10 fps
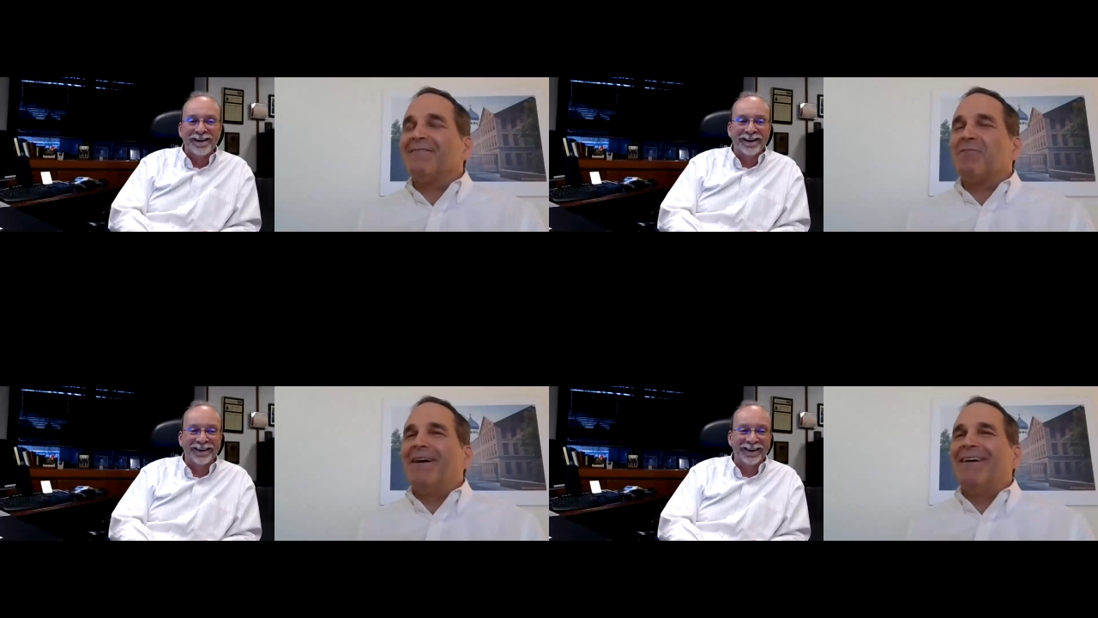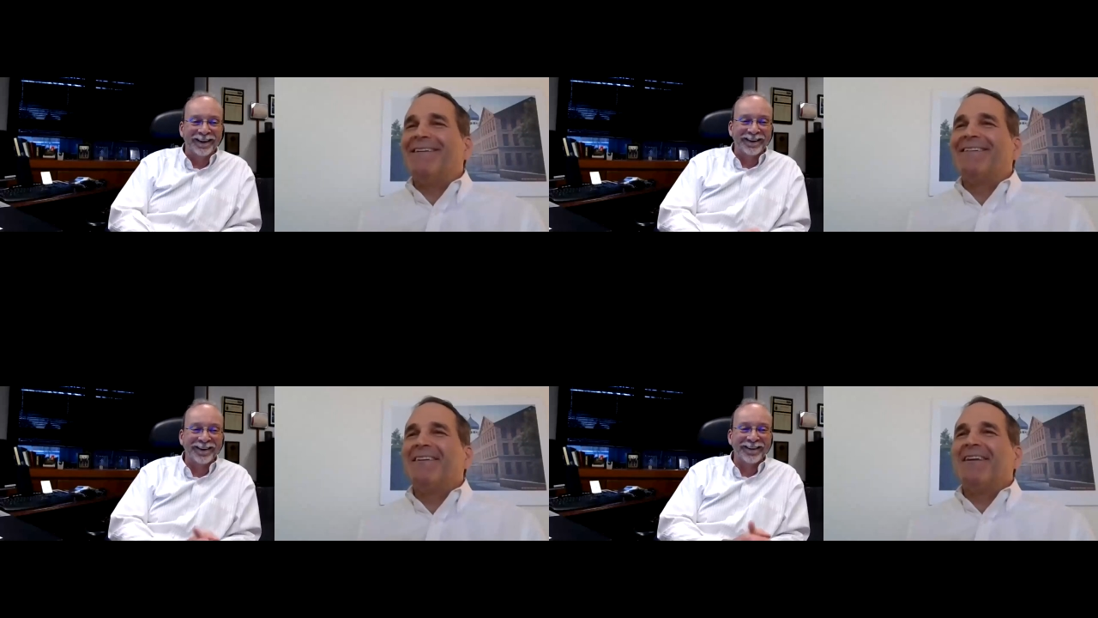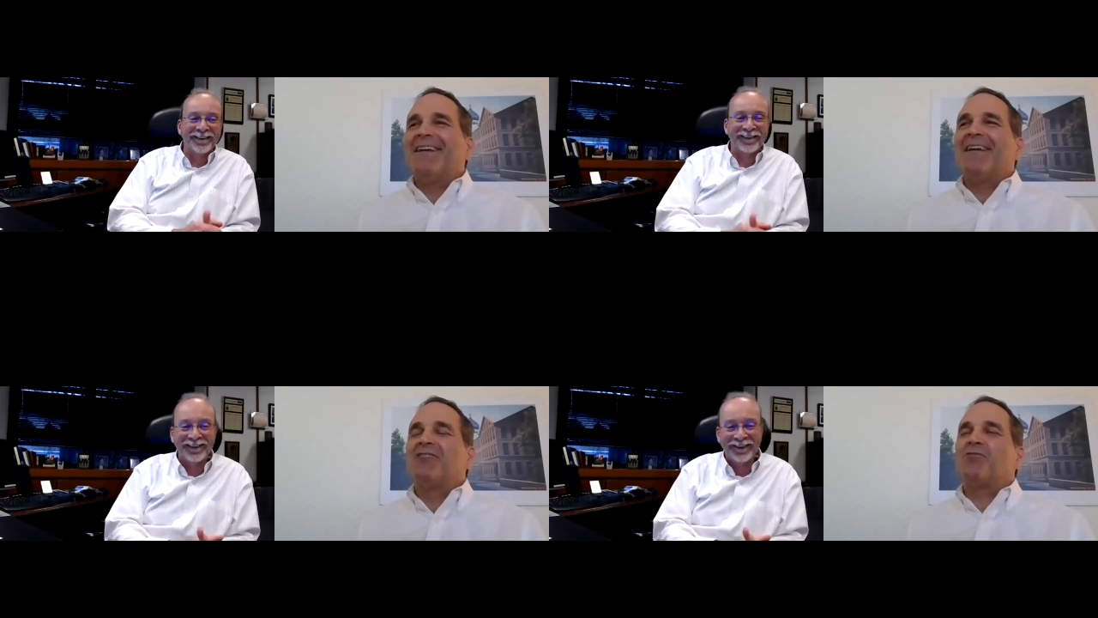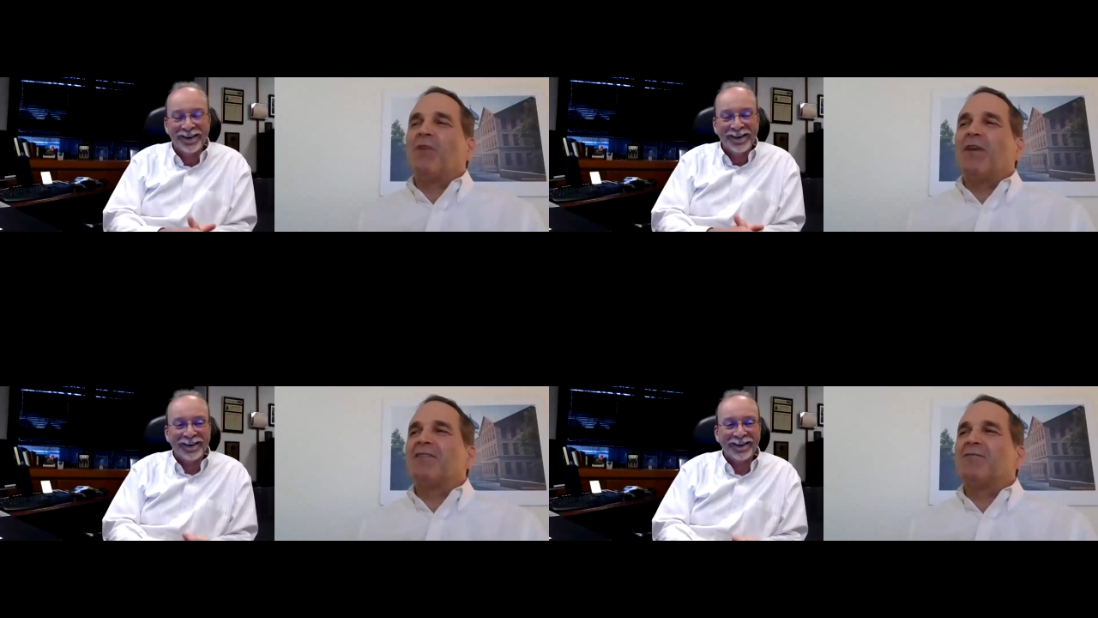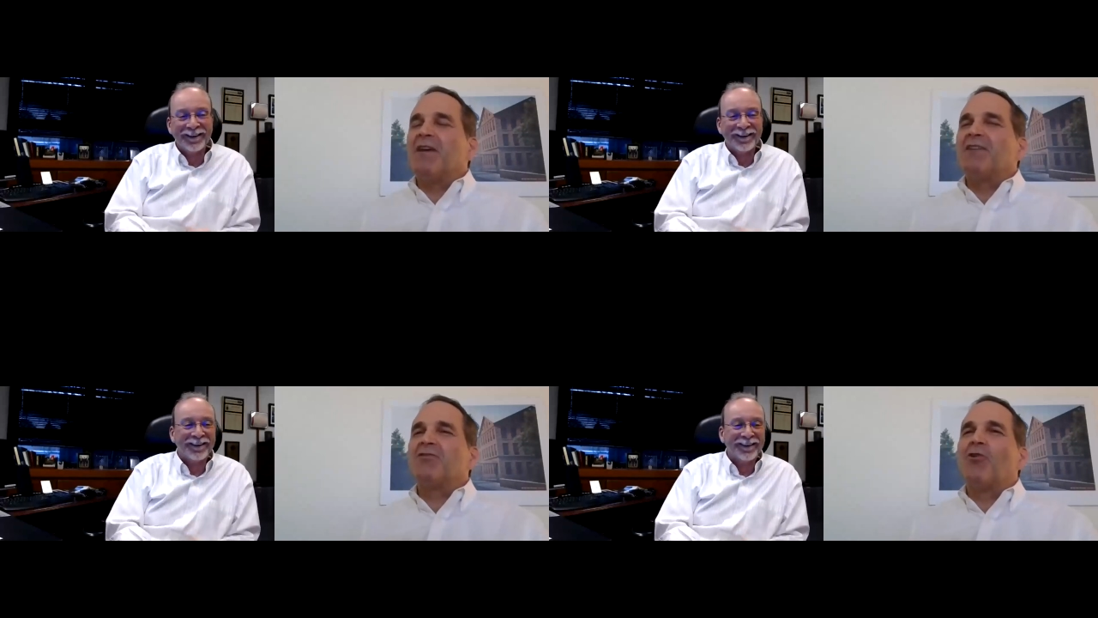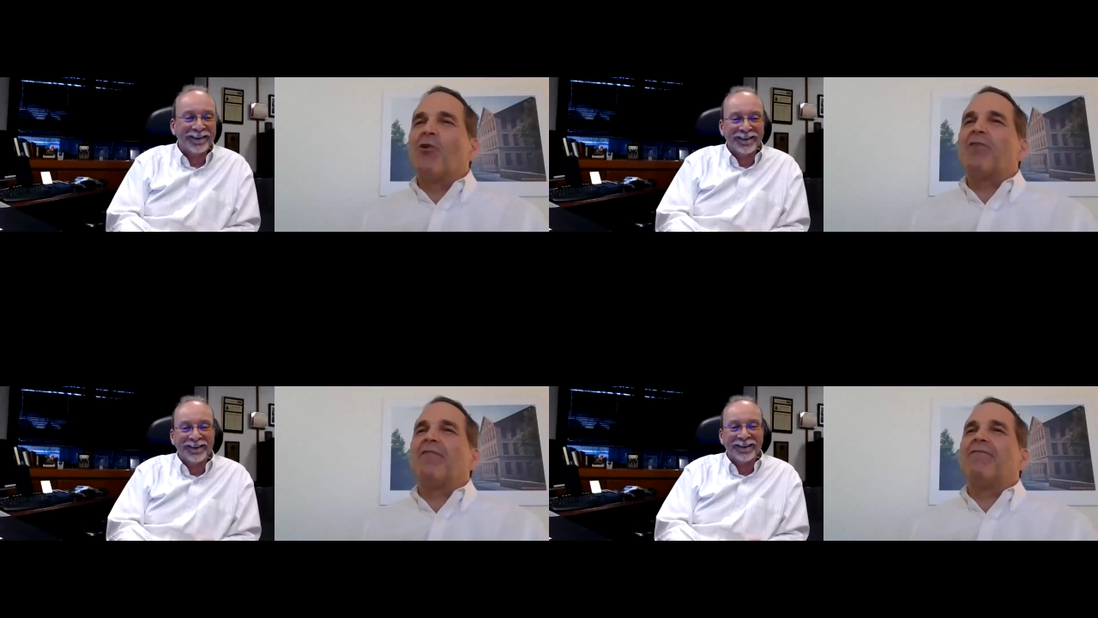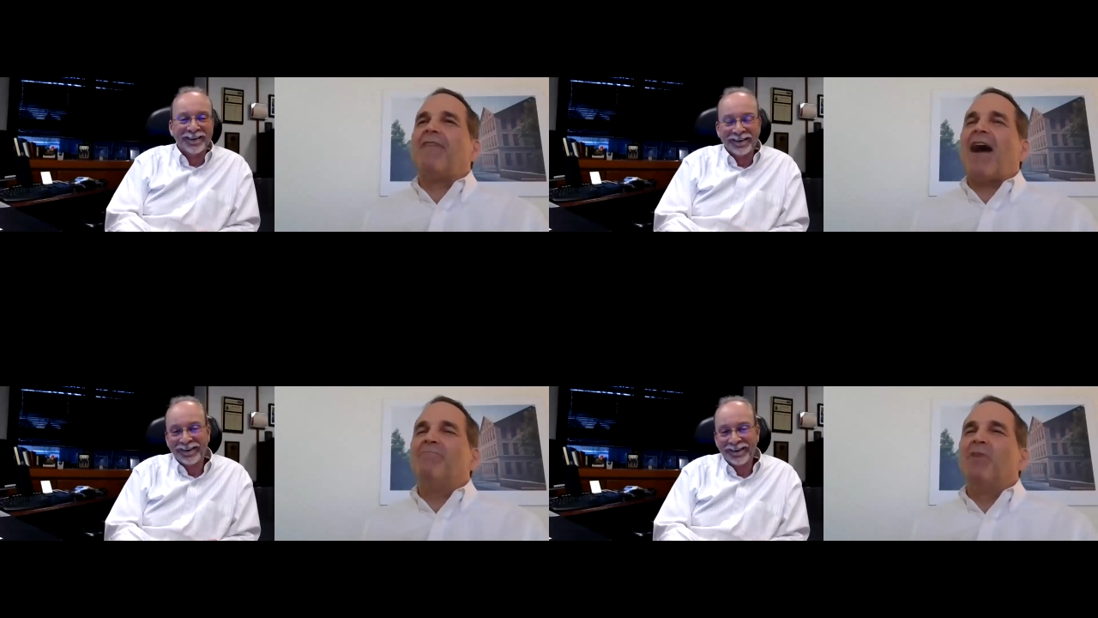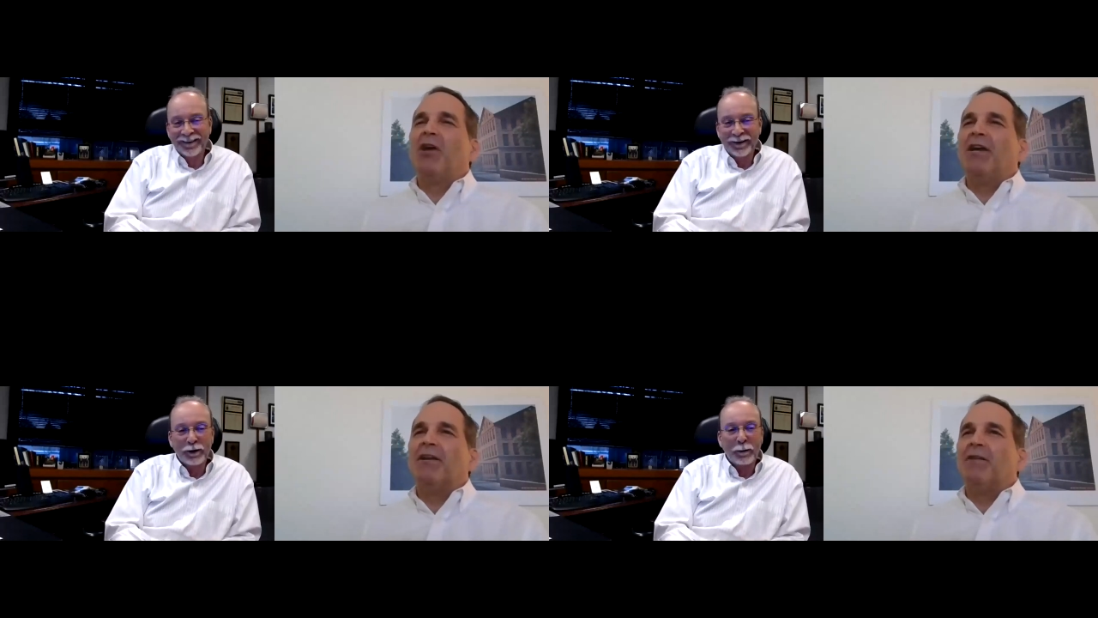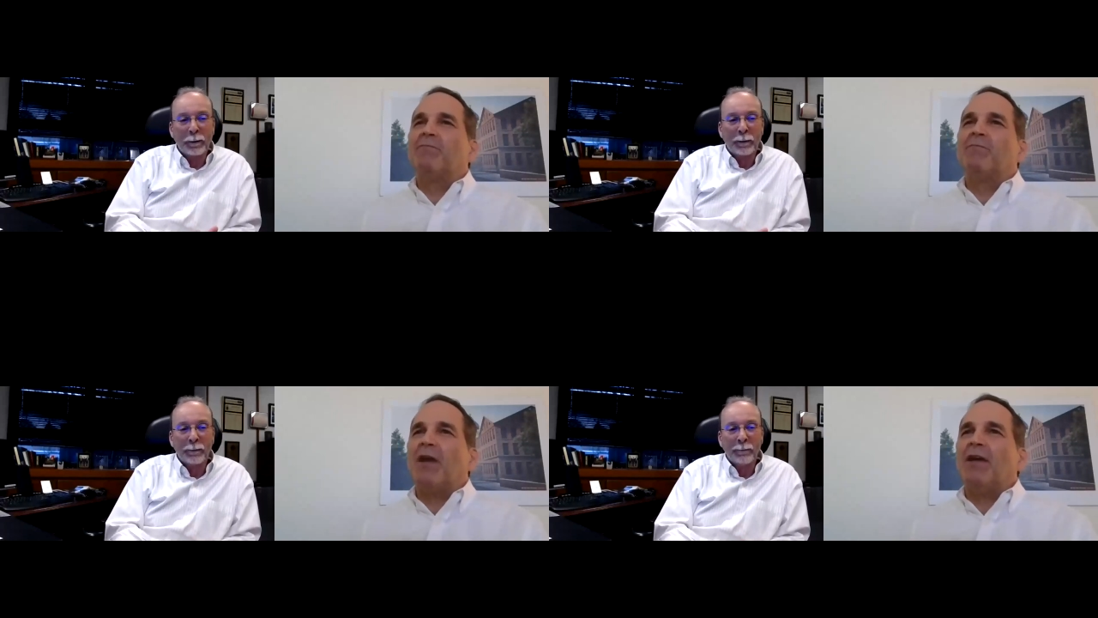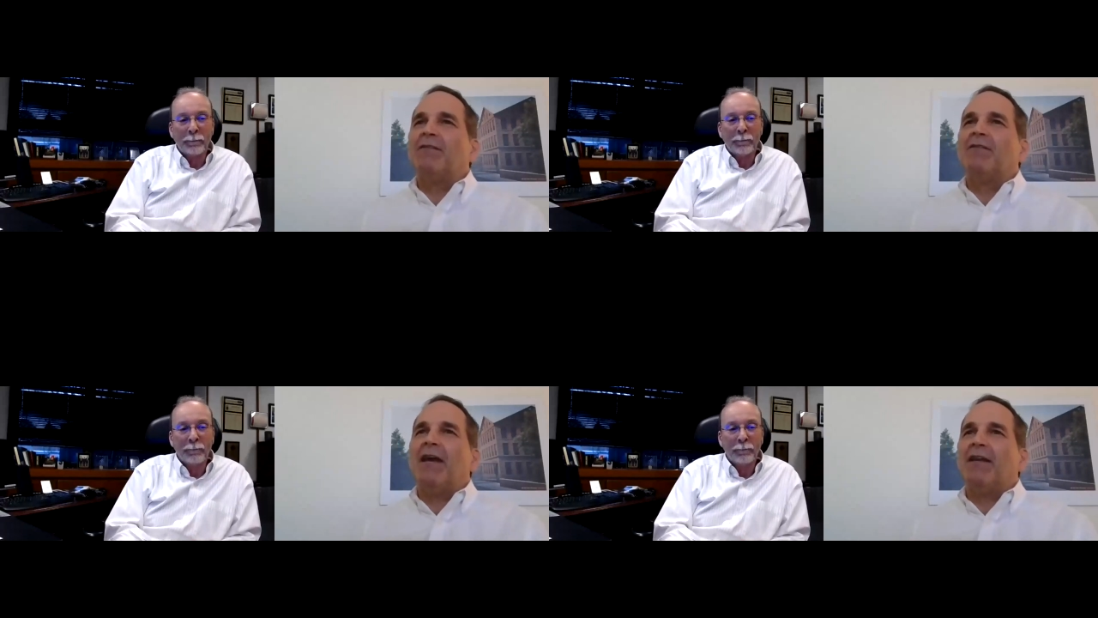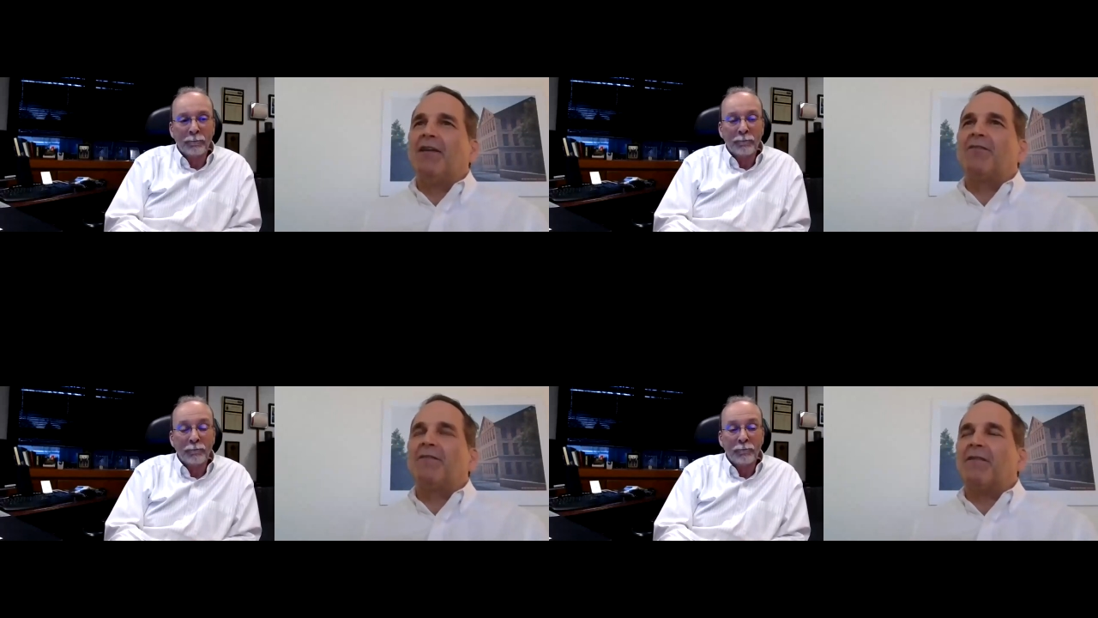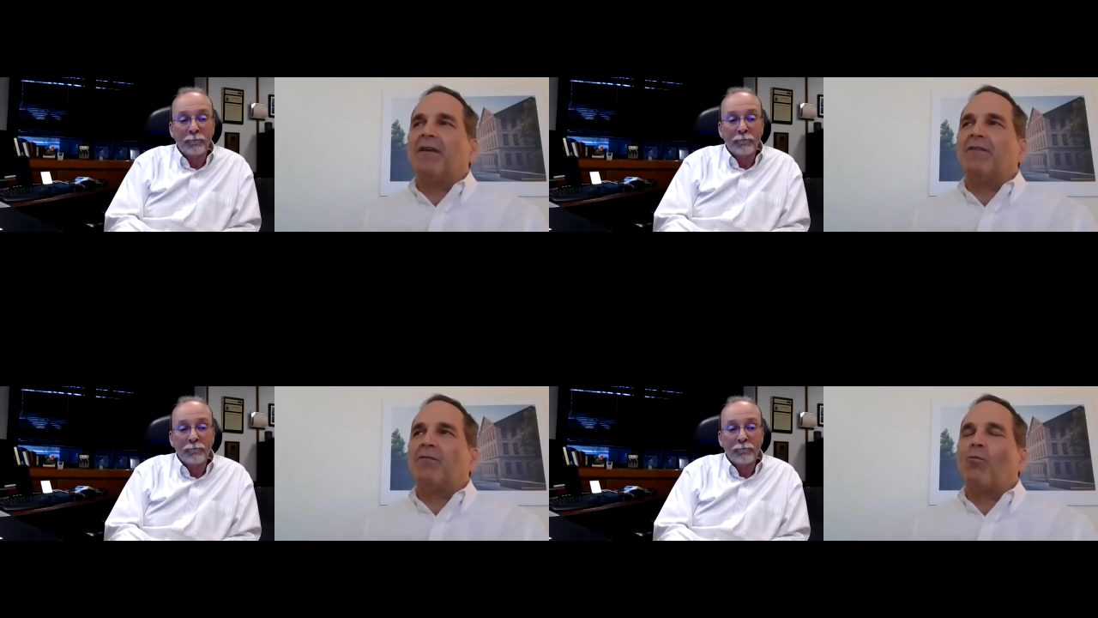Speaker 1: but it's it's it's north of five million, and and and it's it's